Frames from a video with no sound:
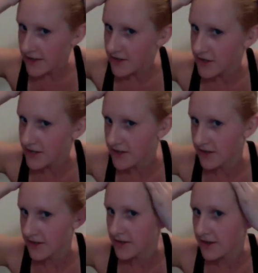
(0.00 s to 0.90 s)
just
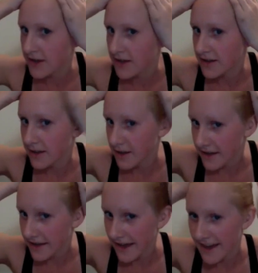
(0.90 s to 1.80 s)

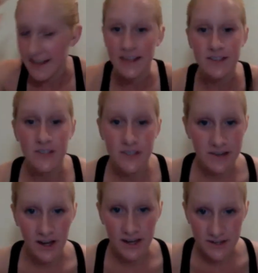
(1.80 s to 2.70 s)
get it as
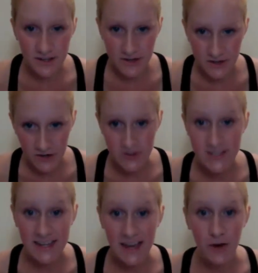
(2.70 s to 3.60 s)
tight to your
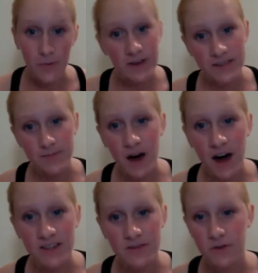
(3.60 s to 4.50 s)
scalp as
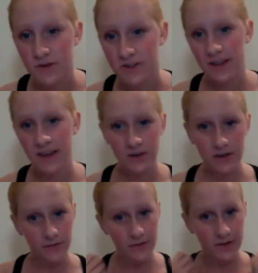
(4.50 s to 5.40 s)
possible so that you can
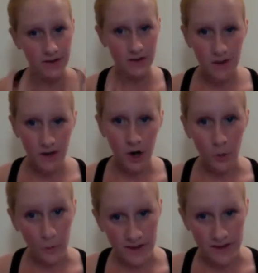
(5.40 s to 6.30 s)
fit a
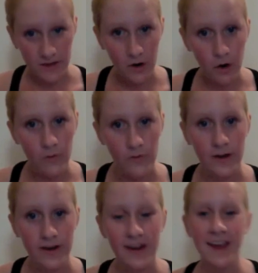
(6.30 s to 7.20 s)
wig over
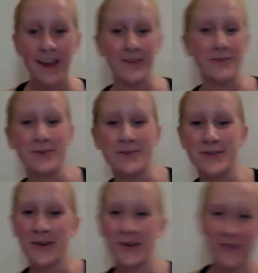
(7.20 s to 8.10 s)
it. If you don't